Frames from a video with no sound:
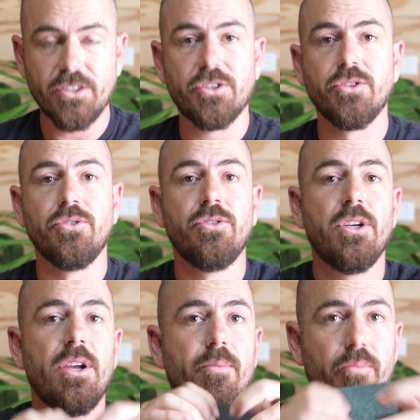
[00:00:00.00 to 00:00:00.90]
to
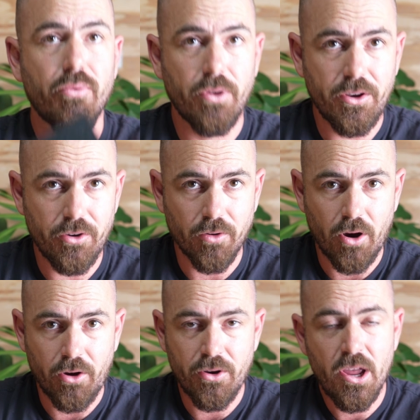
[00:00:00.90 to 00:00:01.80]
print your
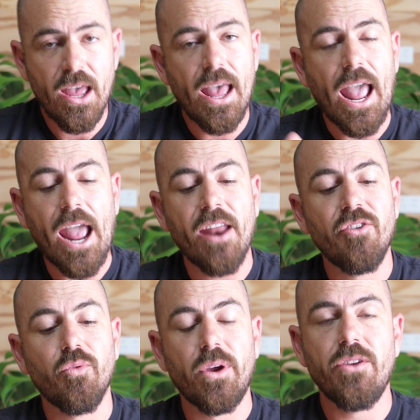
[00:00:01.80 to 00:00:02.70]
own
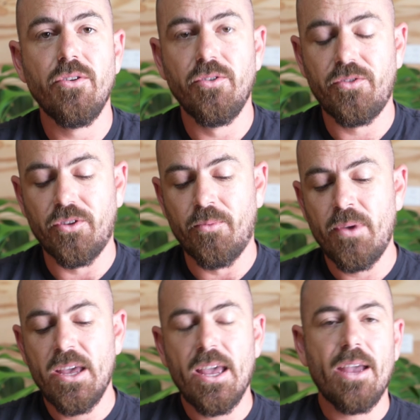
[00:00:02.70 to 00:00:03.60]
and reuse them,
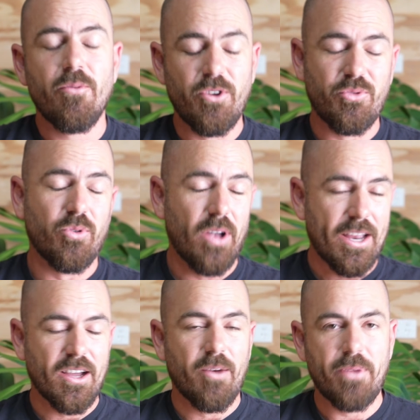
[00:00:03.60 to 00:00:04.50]
which will
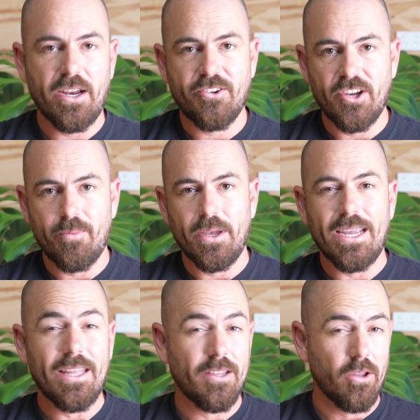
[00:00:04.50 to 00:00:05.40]
end up being cheaper
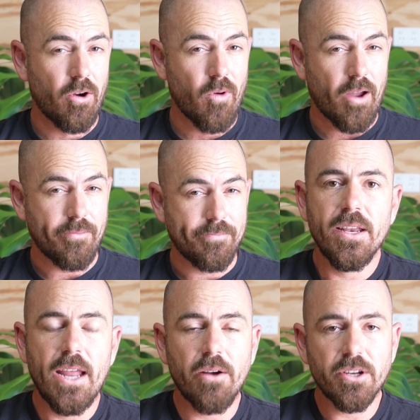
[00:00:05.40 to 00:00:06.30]
in the long run.
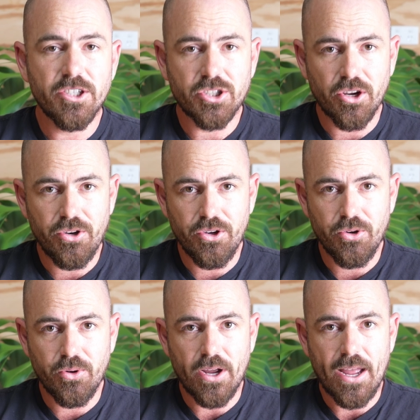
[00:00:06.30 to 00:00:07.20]
Now I'm going to show
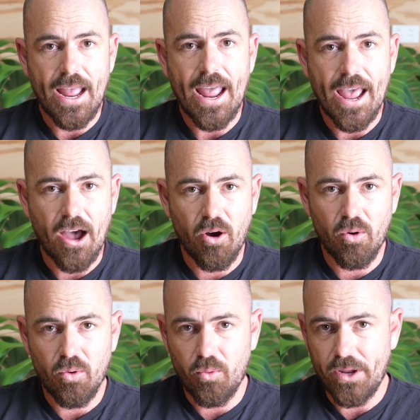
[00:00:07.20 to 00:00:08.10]
you
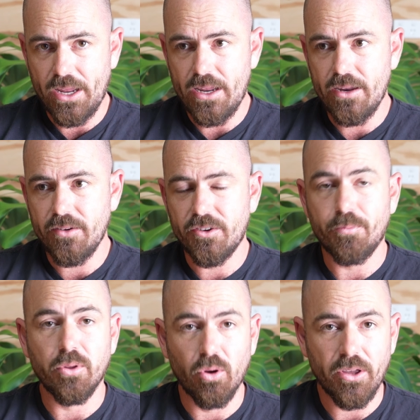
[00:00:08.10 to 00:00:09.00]
how we
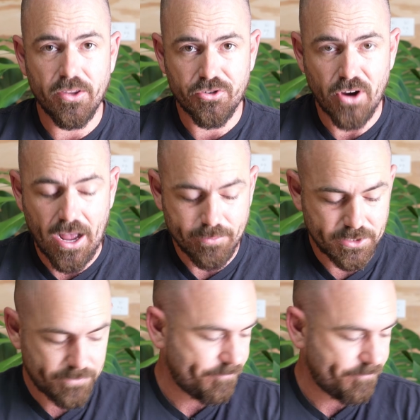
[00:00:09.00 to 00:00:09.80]
deploy the traps.